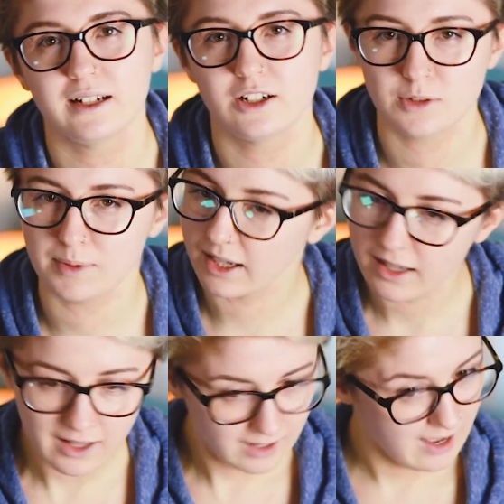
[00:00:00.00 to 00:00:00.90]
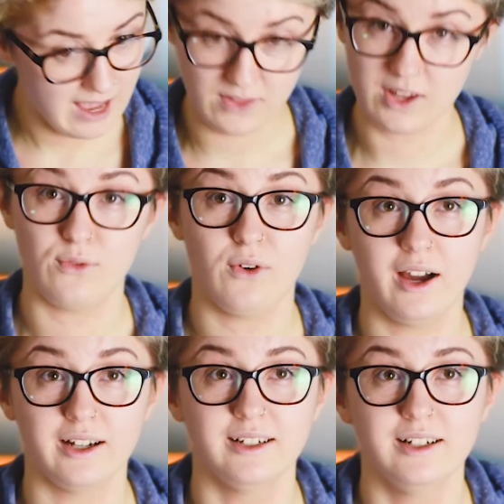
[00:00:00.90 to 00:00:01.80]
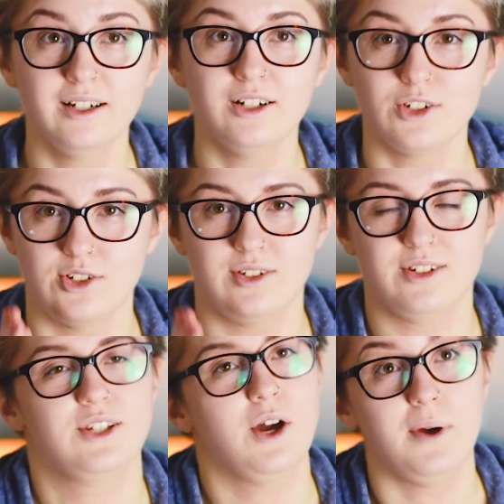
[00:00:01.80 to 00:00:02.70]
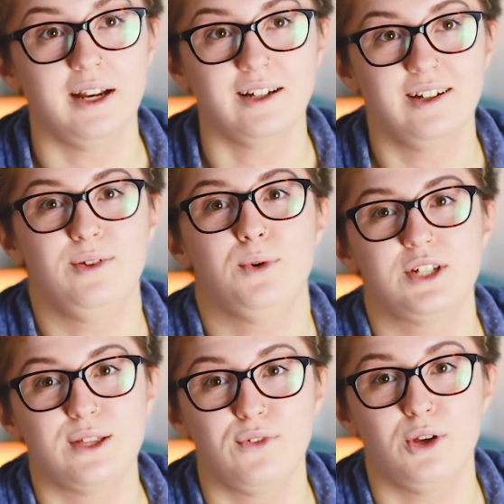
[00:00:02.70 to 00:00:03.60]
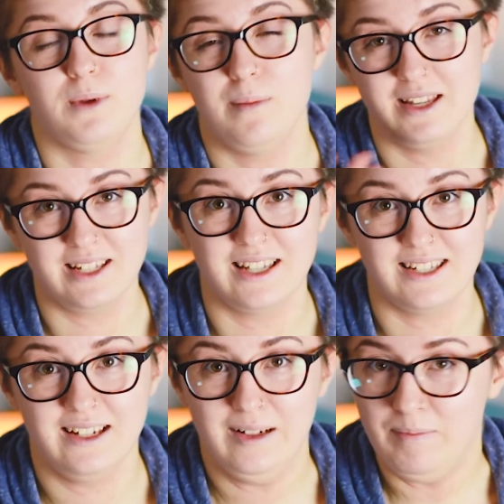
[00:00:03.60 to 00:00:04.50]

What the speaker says: and I'd just be like, Heather, you're fine. Just go in, watch the film, you're missing a scene.